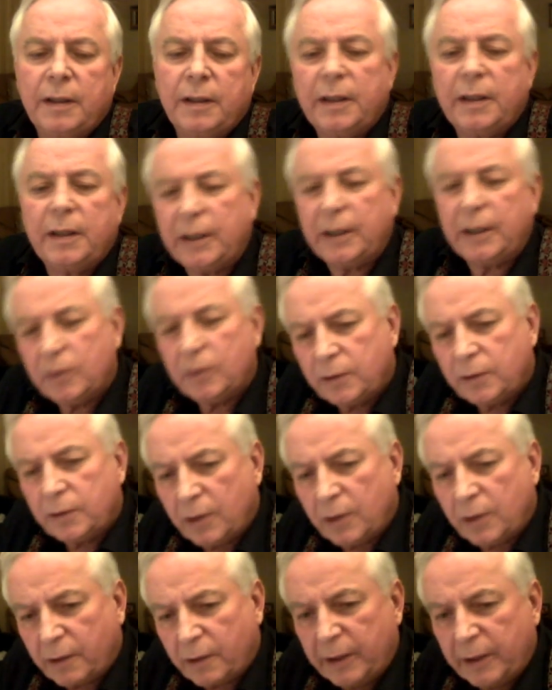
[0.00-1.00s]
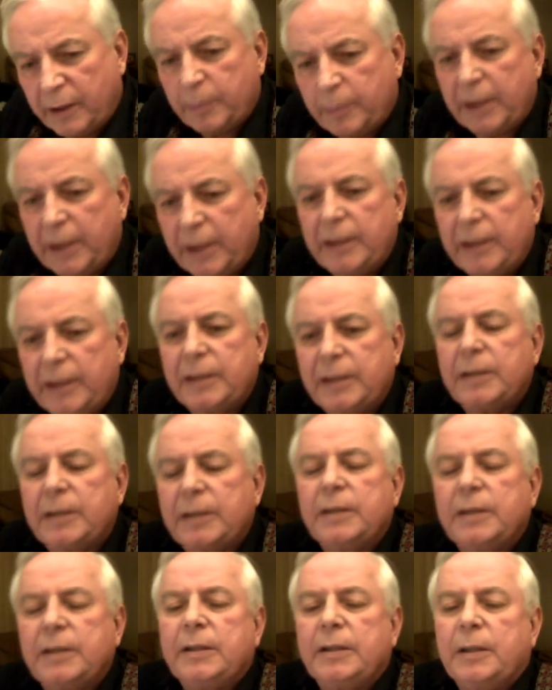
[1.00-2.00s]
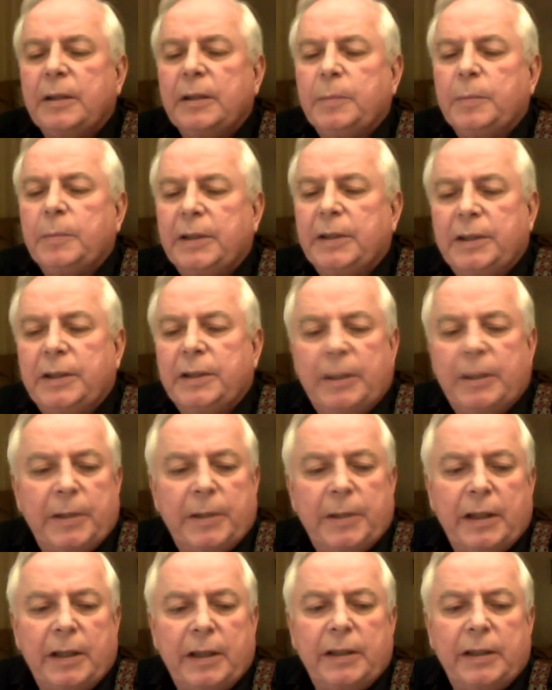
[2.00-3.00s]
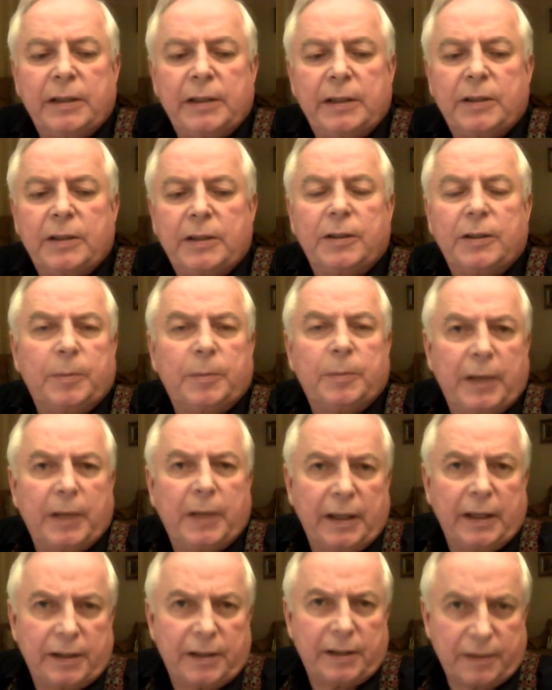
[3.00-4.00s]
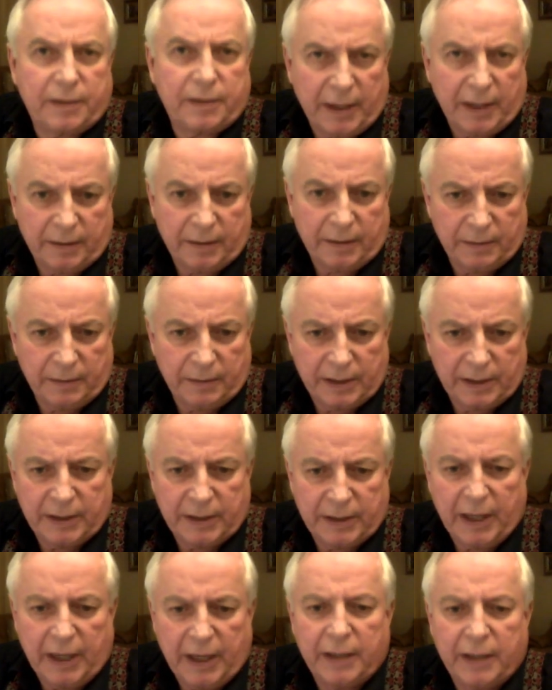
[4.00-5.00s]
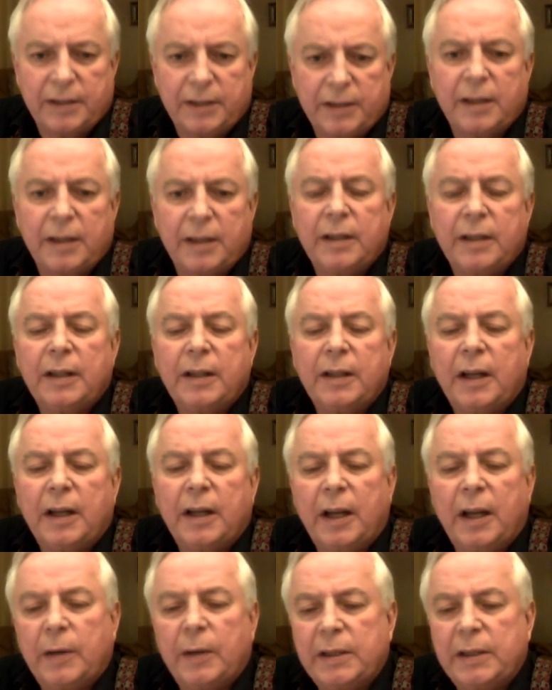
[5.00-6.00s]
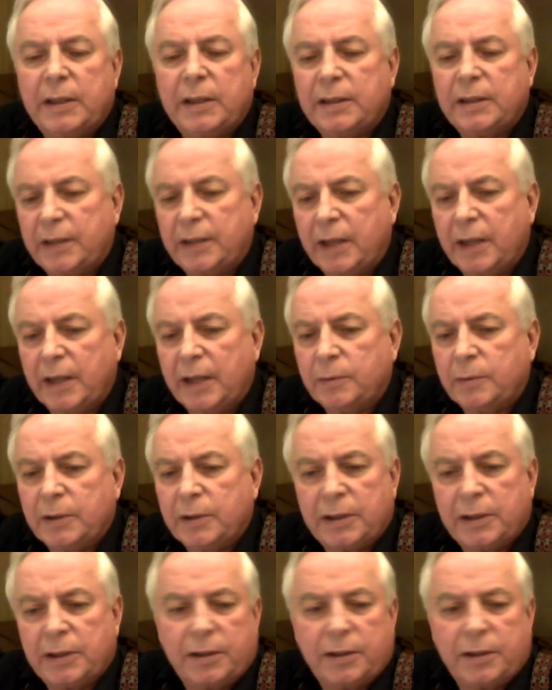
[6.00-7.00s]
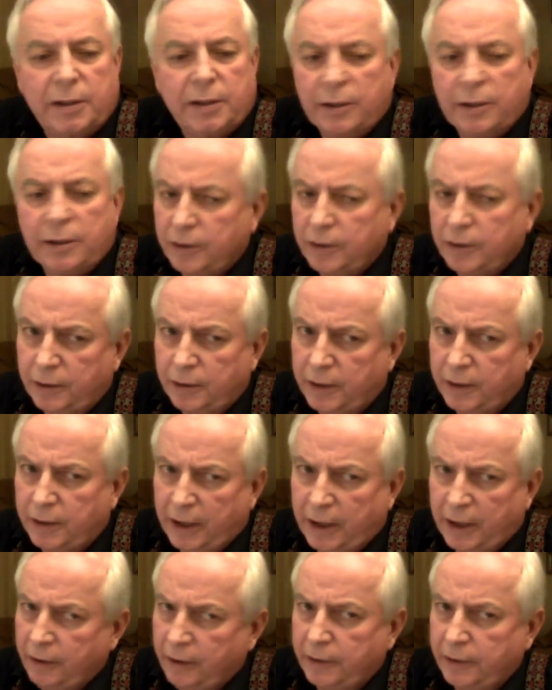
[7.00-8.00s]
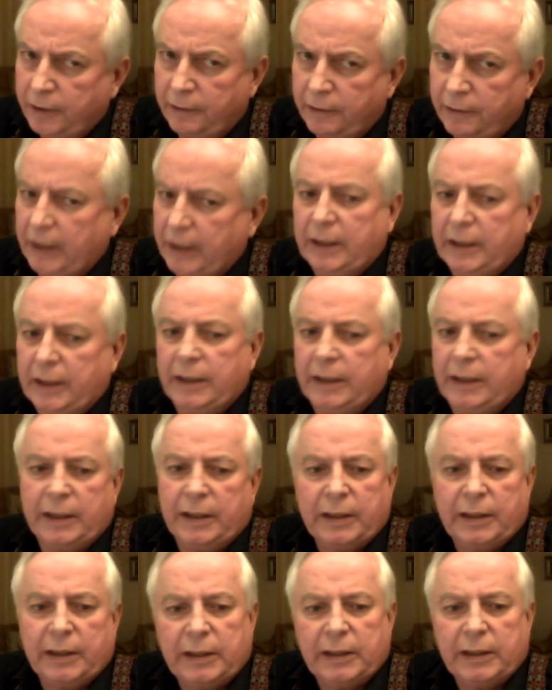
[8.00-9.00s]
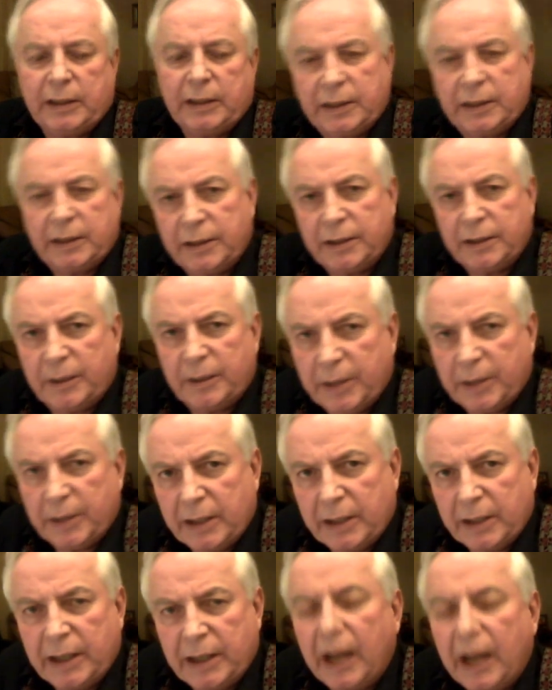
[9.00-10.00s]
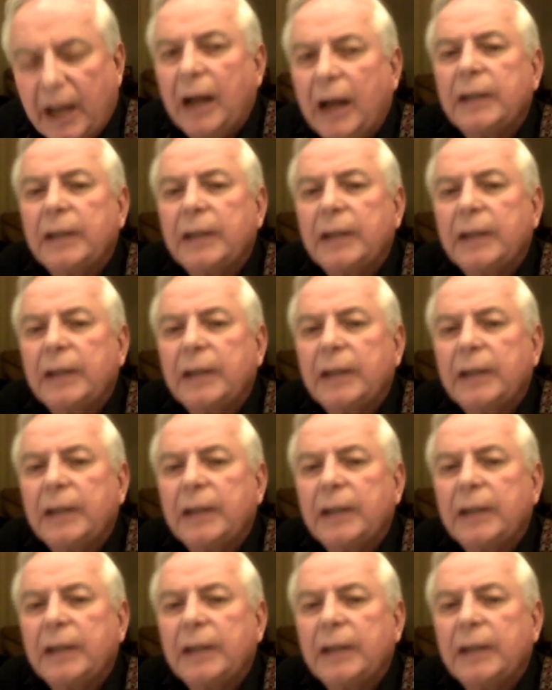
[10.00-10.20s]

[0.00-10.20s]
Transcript: They're good knock-around buddies, but the Gemini has got to play it straight with the Sag, otherwise the Sag will just shoot an arrow directly into the Gemini's heart.